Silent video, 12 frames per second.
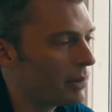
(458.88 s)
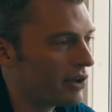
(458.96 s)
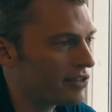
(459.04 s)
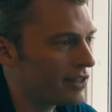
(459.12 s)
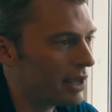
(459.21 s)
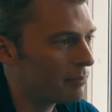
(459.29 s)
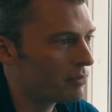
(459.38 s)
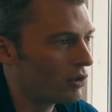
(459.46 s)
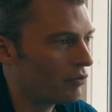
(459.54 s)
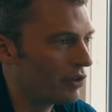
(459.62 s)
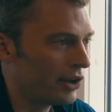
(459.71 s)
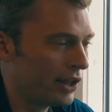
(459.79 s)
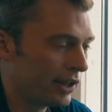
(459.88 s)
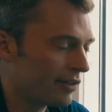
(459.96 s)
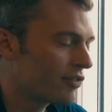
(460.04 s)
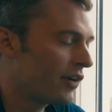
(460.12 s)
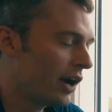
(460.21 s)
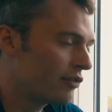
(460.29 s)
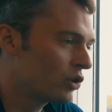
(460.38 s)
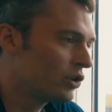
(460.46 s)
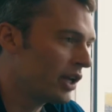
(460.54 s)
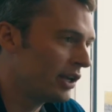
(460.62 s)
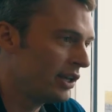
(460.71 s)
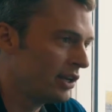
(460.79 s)
by step over the next 5 to
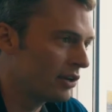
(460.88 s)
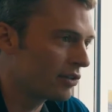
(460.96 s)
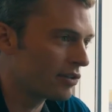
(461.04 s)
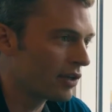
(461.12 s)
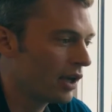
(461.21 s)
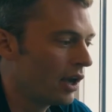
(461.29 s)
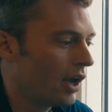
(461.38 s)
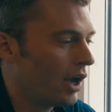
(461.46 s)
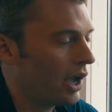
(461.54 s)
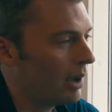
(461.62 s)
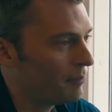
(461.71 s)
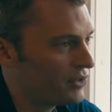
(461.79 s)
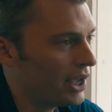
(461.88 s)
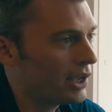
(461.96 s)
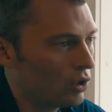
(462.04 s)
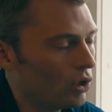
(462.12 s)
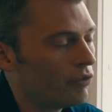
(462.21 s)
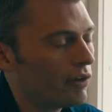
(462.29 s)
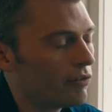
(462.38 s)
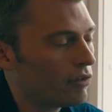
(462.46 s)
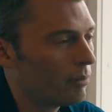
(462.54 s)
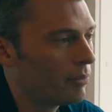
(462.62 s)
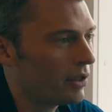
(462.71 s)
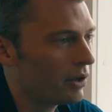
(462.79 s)
10 years take over
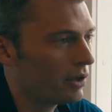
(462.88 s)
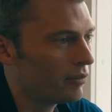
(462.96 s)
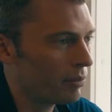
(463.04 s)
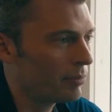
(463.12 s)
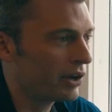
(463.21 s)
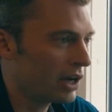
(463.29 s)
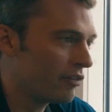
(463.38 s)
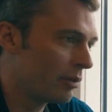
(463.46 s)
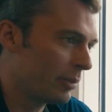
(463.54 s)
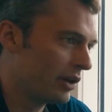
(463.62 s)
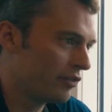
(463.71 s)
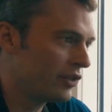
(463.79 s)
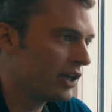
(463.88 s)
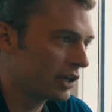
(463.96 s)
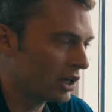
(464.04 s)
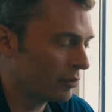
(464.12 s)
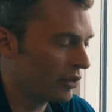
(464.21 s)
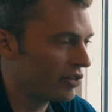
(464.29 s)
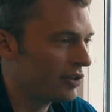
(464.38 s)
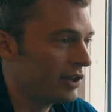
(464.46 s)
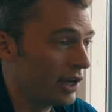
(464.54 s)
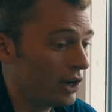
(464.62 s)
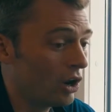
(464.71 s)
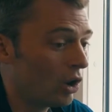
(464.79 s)
from the government fiat
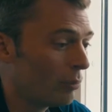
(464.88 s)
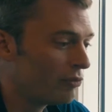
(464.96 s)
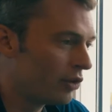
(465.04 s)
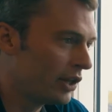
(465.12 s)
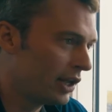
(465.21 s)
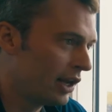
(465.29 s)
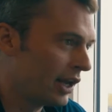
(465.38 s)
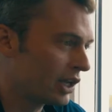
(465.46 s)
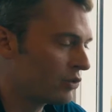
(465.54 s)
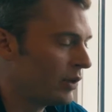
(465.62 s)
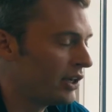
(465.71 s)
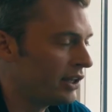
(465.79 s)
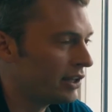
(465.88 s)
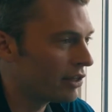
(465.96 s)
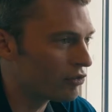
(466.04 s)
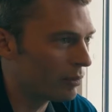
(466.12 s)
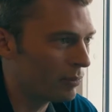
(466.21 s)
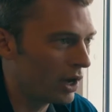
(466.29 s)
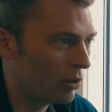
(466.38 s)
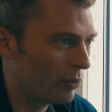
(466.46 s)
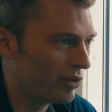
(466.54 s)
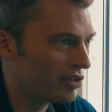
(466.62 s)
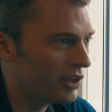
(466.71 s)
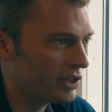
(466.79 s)
currency, and hopefully in like 20 years from now
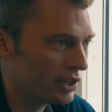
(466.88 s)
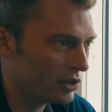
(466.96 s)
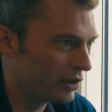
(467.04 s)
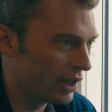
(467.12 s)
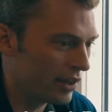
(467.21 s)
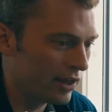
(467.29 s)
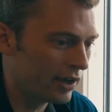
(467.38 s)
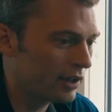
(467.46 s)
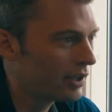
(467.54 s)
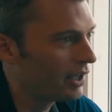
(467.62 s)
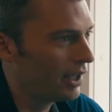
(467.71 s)
we sit here together